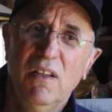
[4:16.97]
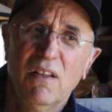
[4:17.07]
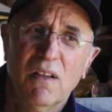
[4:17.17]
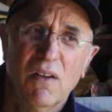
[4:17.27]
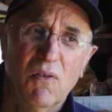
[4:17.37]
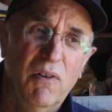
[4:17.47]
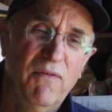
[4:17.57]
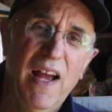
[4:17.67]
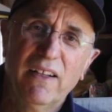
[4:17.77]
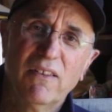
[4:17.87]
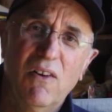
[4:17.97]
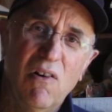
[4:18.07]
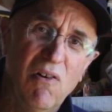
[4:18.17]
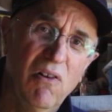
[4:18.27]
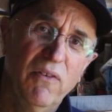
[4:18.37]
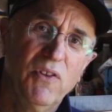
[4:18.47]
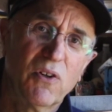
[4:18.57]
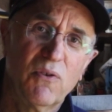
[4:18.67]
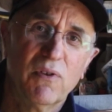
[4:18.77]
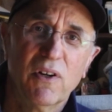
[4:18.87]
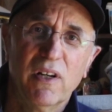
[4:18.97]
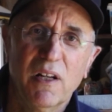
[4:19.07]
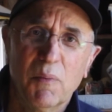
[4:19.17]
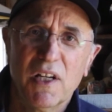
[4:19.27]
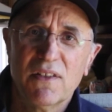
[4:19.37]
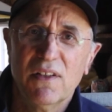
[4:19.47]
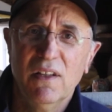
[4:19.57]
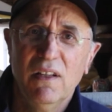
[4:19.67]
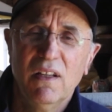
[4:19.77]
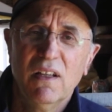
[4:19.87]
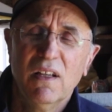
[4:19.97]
in fact, all of your career at MIT,